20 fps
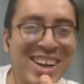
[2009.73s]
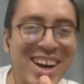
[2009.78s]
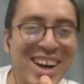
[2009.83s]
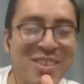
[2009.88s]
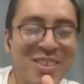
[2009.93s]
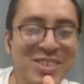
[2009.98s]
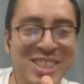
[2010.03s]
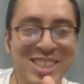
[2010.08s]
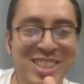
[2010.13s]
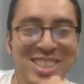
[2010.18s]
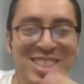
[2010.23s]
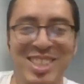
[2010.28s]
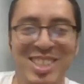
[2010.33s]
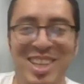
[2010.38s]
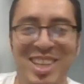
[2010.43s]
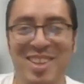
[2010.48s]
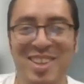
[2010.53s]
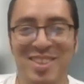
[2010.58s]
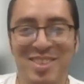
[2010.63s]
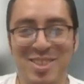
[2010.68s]
I was gonna
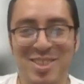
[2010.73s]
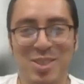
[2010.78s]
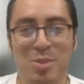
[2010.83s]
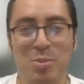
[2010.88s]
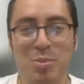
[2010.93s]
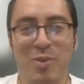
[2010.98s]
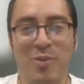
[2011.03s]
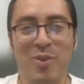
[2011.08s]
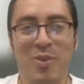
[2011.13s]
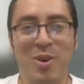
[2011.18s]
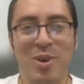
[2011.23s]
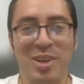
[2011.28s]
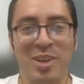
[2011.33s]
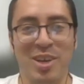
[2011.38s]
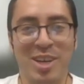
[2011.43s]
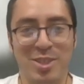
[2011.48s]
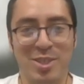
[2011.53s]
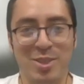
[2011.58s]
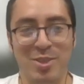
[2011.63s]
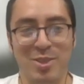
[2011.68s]
say like just to be funny,
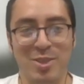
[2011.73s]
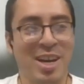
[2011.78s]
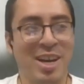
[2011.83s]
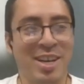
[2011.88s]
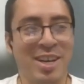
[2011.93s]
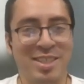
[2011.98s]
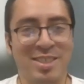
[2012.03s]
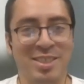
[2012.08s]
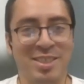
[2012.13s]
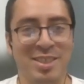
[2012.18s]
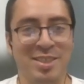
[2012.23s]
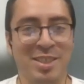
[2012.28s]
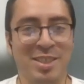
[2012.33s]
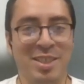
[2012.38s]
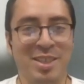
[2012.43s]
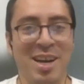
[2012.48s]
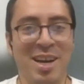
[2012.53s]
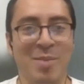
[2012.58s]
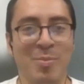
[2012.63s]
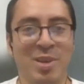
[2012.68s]
I should die at
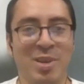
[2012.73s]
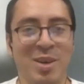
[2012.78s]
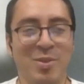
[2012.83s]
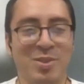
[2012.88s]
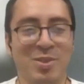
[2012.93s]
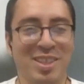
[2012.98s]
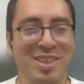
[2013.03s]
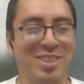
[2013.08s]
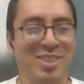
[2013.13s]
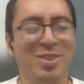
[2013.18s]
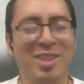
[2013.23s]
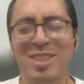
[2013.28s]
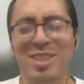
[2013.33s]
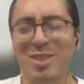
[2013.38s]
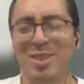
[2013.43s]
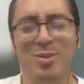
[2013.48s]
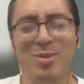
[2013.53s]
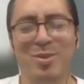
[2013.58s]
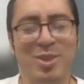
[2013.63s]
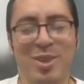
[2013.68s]
69, but I was like, dude,
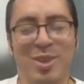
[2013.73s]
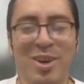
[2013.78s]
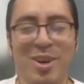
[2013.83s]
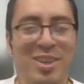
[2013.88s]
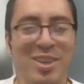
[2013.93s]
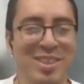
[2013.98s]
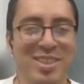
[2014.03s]
that's too young.